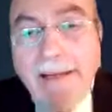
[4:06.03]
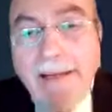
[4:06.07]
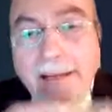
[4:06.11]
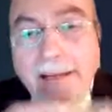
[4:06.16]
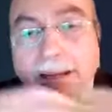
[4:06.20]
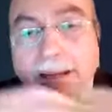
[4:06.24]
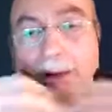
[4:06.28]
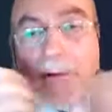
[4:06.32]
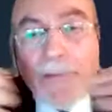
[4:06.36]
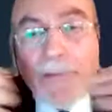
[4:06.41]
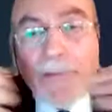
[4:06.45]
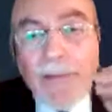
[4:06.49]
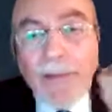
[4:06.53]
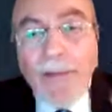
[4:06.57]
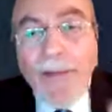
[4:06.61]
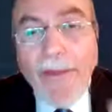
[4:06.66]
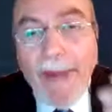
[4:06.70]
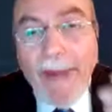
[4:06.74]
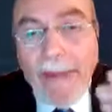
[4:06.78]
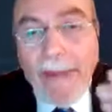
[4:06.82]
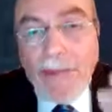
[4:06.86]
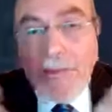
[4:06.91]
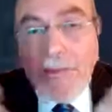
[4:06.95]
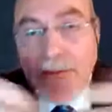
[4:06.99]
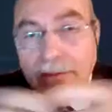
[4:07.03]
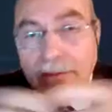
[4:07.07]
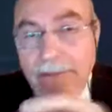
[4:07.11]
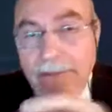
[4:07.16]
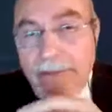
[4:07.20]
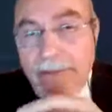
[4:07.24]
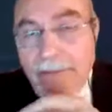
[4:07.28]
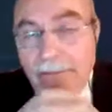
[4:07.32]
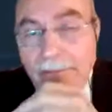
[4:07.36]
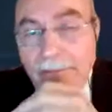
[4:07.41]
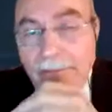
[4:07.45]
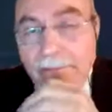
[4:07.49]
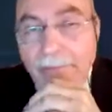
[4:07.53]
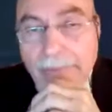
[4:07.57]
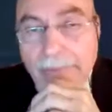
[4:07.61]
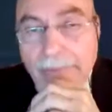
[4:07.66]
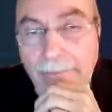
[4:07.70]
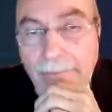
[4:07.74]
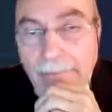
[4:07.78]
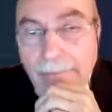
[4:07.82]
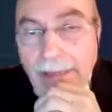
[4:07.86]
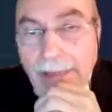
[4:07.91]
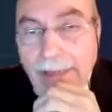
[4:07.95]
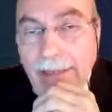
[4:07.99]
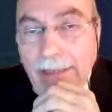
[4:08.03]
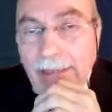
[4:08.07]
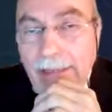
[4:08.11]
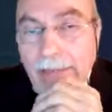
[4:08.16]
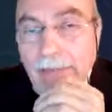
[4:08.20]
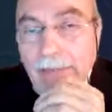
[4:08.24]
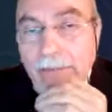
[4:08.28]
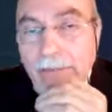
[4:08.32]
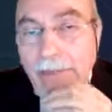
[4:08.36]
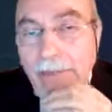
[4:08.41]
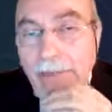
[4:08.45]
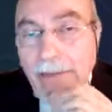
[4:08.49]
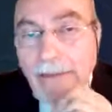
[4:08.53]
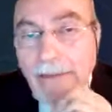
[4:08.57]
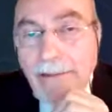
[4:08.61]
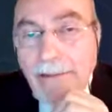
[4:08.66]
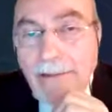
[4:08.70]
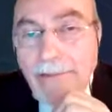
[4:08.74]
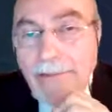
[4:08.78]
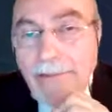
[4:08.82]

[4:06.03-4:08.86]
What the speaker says: close connection, and we